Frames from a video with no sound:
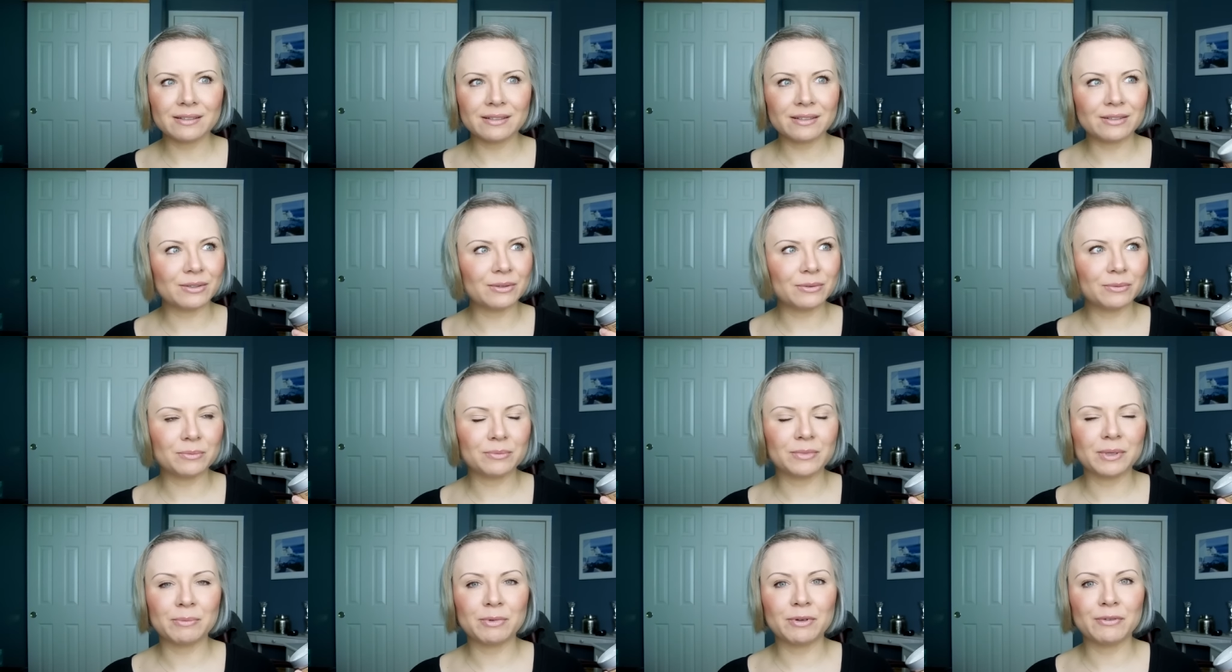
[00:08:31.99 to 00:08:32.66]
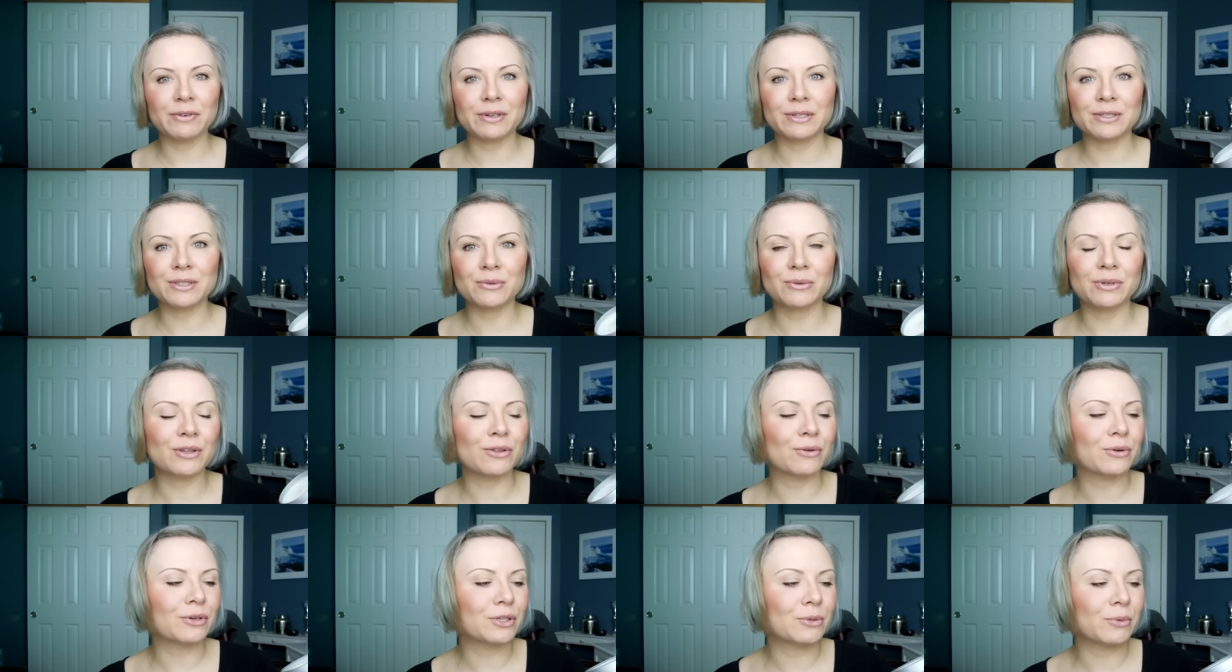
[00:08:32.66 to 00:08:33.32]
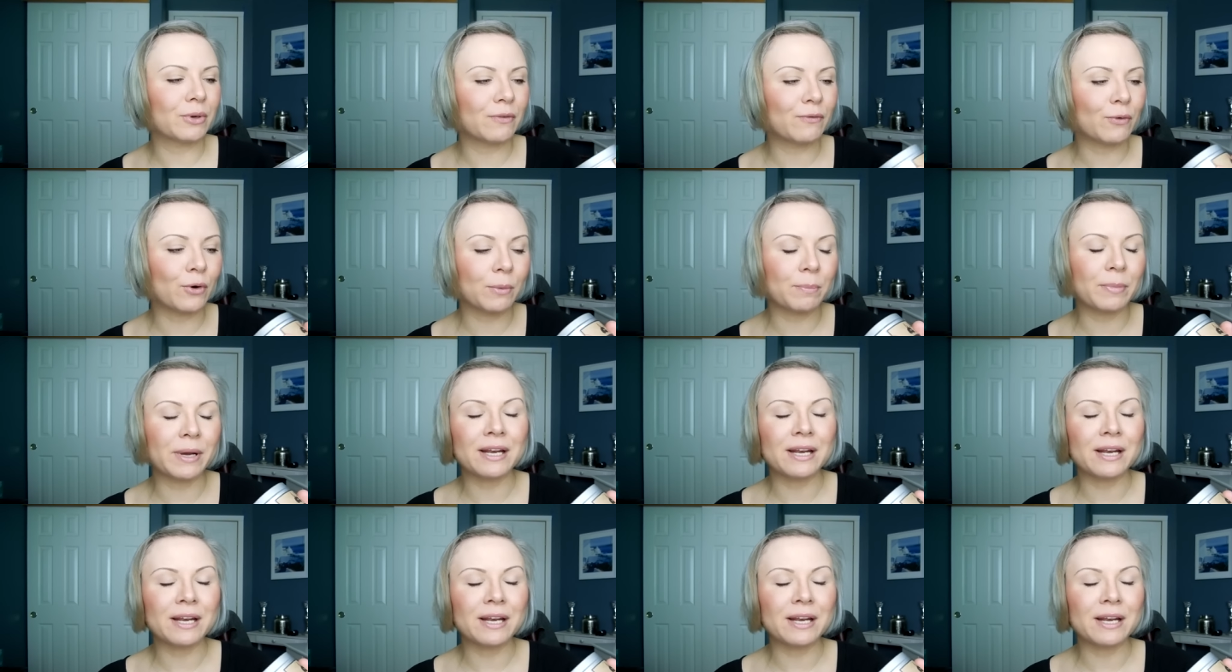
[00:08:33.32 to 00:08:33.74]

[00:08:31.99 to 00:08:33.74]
I don't remember if I was 23 or 24.